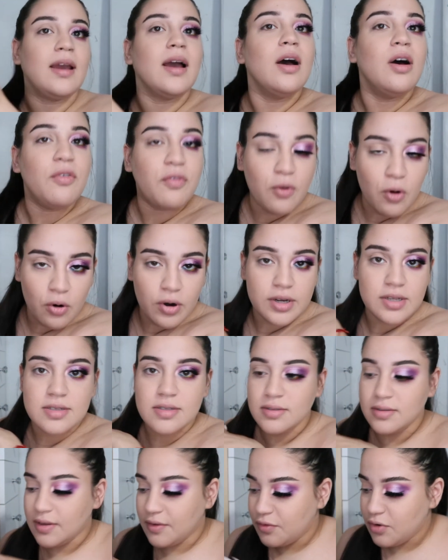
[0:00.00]
Of course,
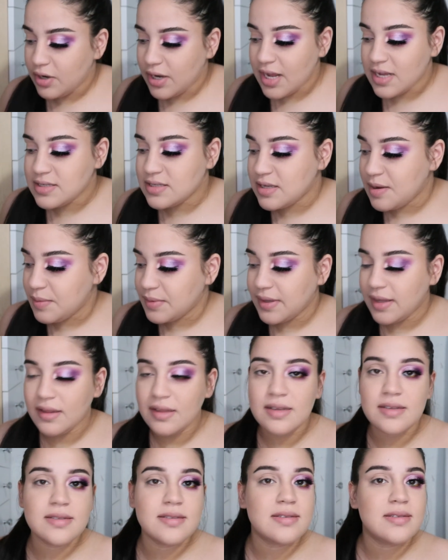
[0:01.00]
if you're not someone that
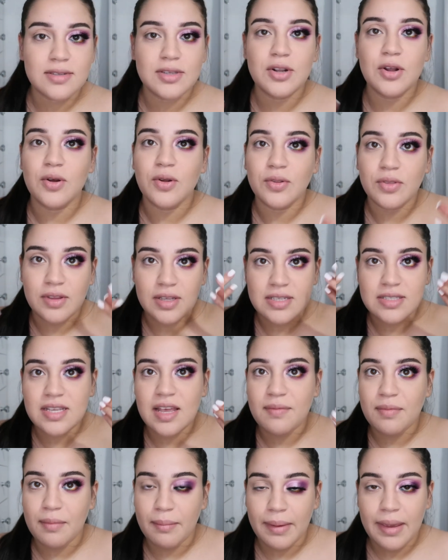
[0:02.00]
does, you know, these
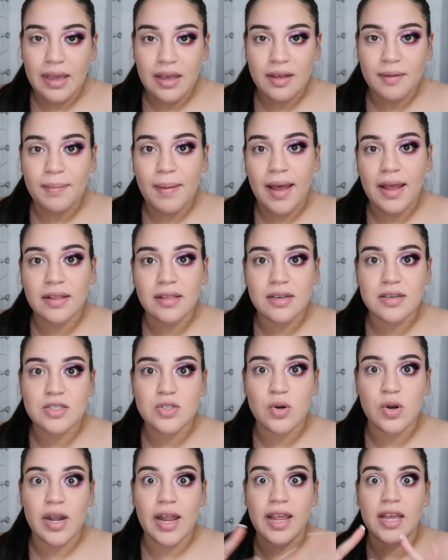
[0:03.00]
type of makeup eye
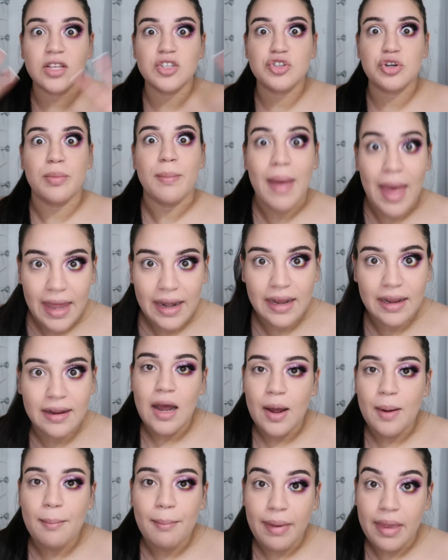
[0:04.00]
looks, or like dramatic
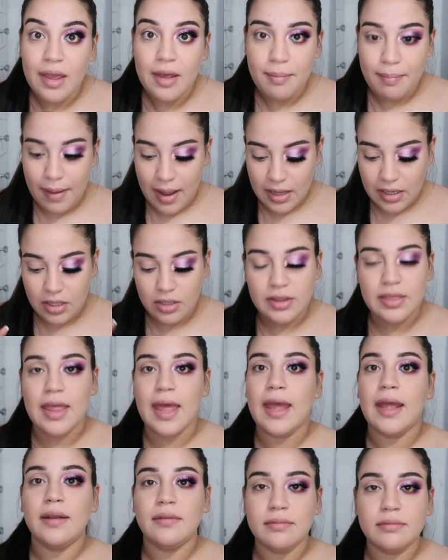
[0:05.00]
makeup eye look,
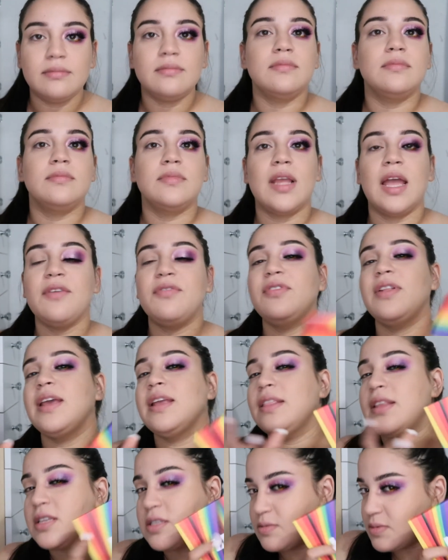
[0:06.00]
then I feel
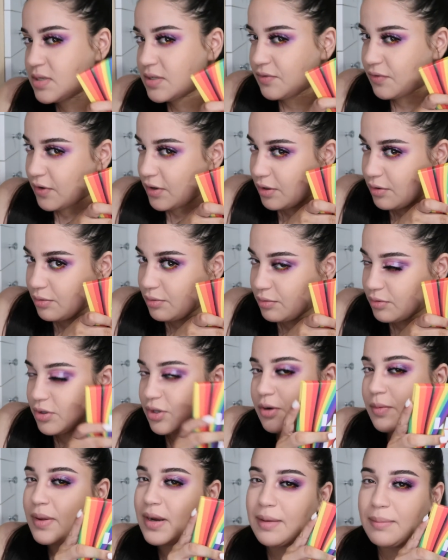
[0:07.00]
like this one is for you.
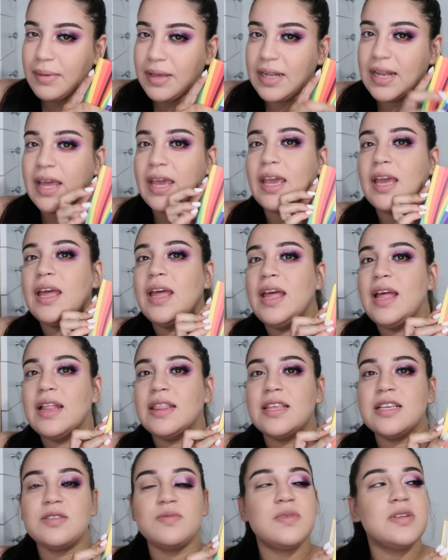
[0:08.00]
You know what I mean? Like,
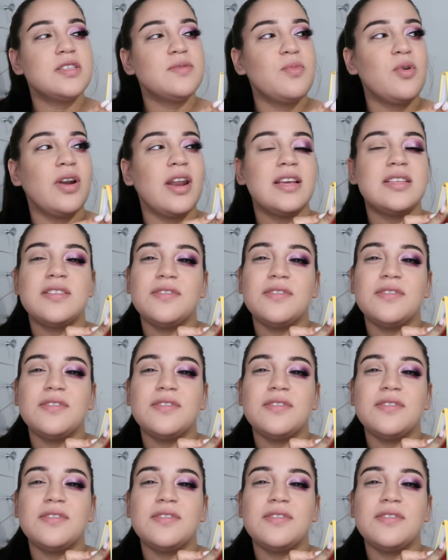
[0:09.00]
this one is more like